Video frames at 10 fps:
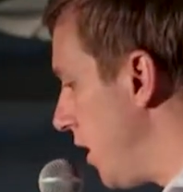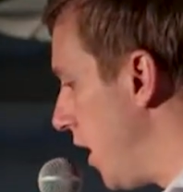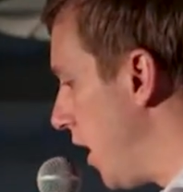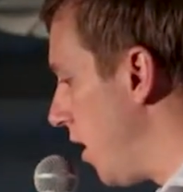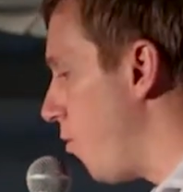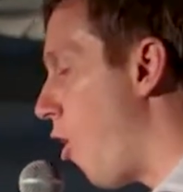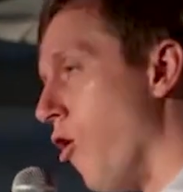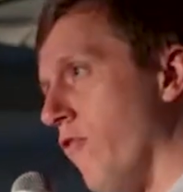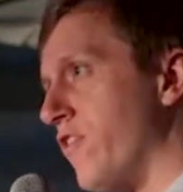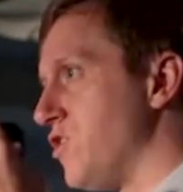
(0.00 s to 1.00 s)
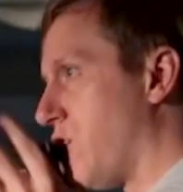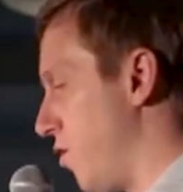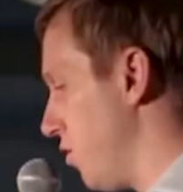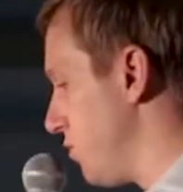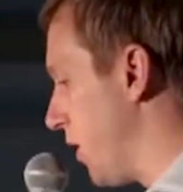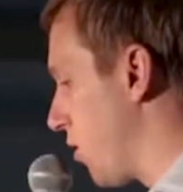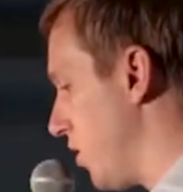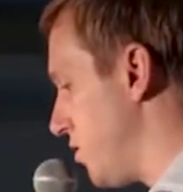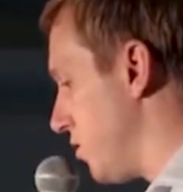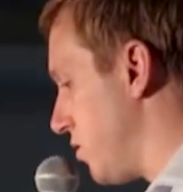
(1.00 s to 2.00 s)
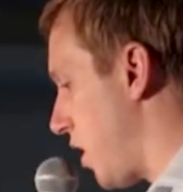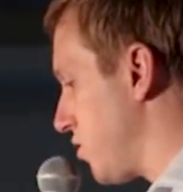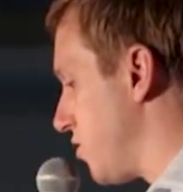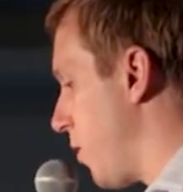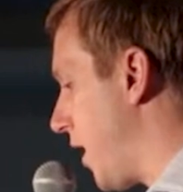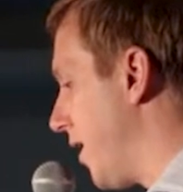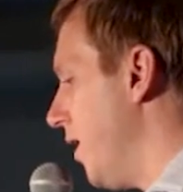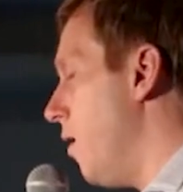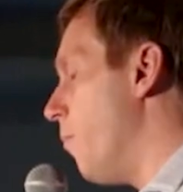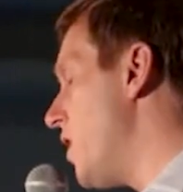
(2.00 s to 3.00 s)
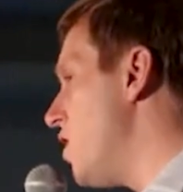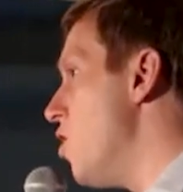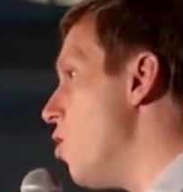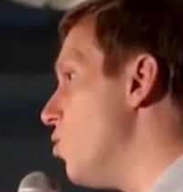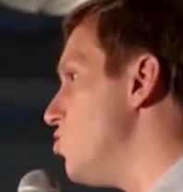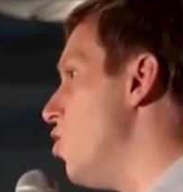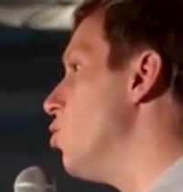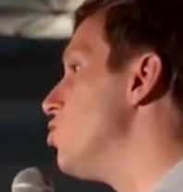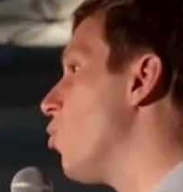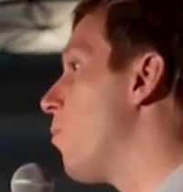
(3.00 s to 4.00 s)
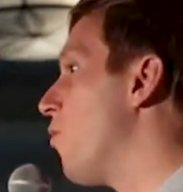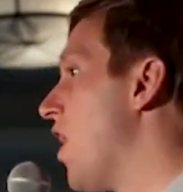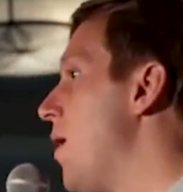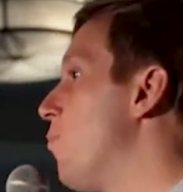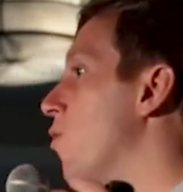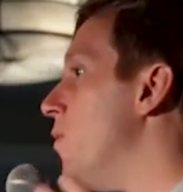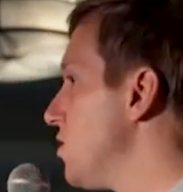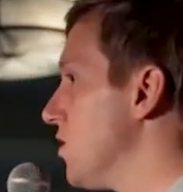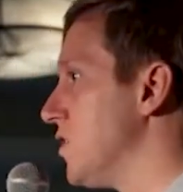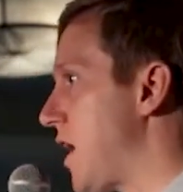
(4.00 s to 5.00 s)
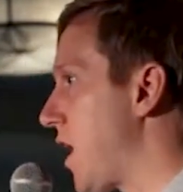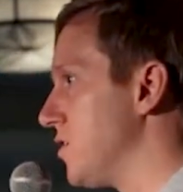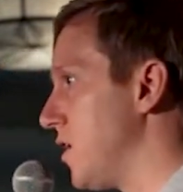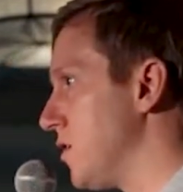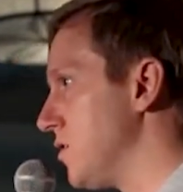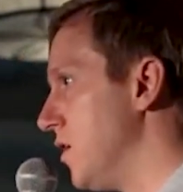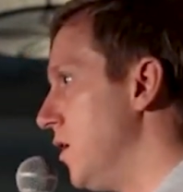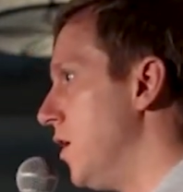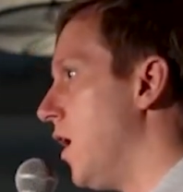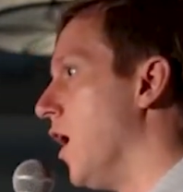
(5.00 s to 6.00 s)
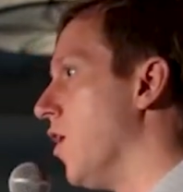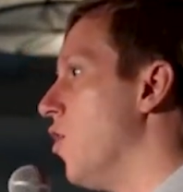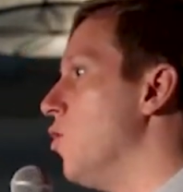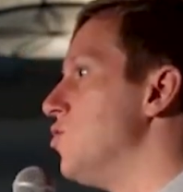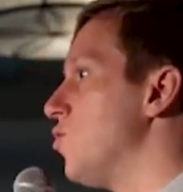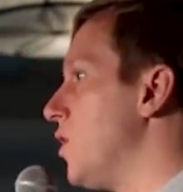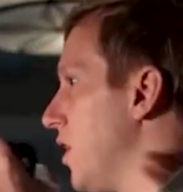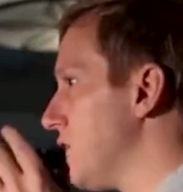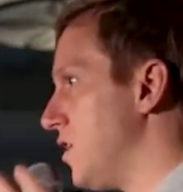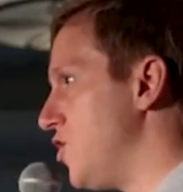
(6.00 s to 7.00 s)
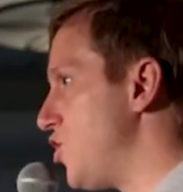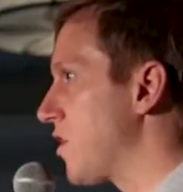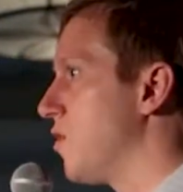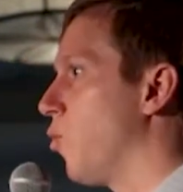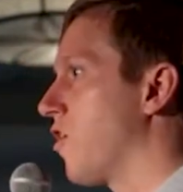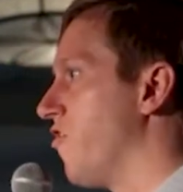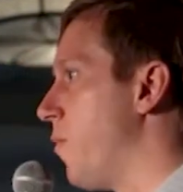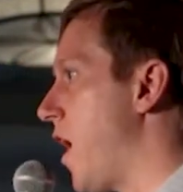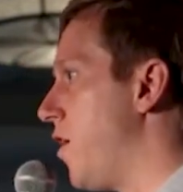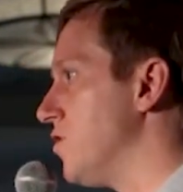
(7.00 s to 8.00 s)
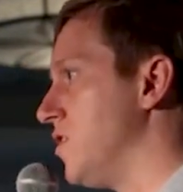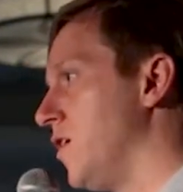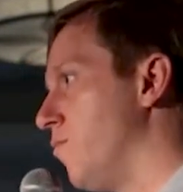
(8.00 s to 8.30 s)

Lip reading: All of this secures Bitcoin, so it's not just mining. But then nodes are what provide permissionless access. Those three things, and they check the work of miners, and